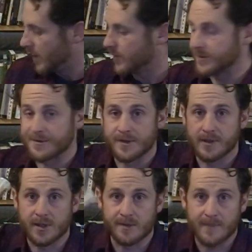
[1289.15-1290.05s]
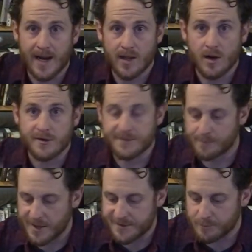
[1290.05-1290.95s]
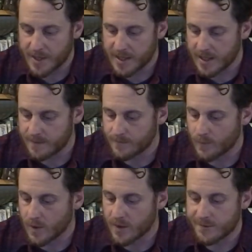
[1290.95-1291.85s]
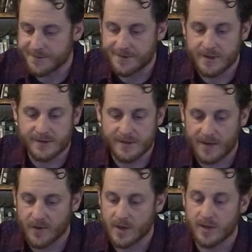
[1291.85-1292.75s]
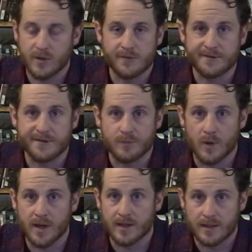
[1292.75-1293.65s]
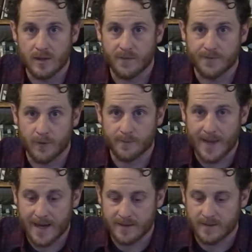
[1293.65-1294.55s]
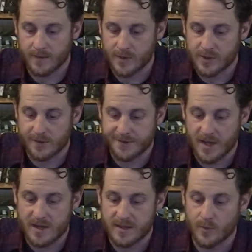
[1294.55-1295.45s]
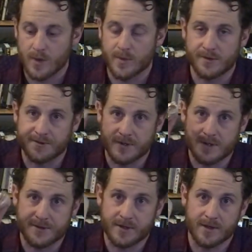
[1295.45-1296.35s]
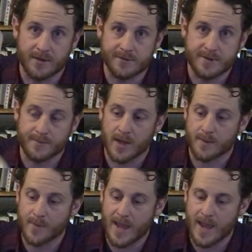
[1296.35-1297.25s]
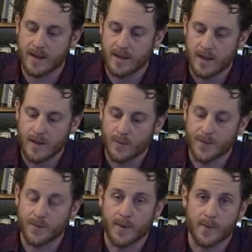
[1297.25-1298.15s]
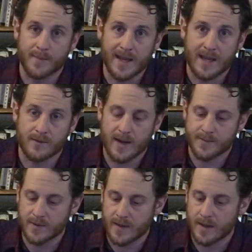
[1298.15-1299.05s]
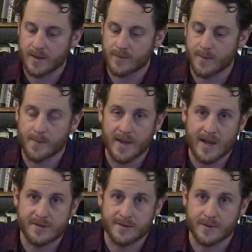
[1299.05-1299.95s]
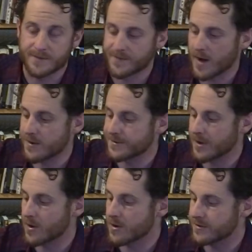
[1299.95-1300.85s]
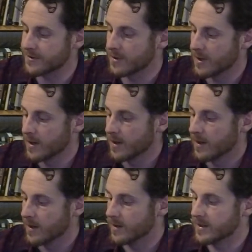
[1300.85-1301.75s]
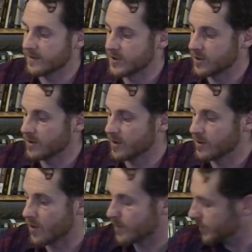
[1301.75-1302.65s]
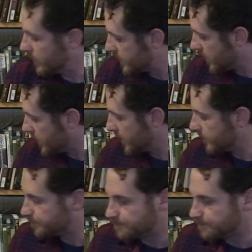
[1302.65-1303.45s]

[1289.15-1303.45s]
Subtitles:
This is a little Mylar space blanket, one of those things. I've already used this one, and they don't fold back to their original size anymore, but you'll see it's in another Ziploc bag with a rubber band wrapped around it. Rubber bands are good fire starters in addition to their normal utility.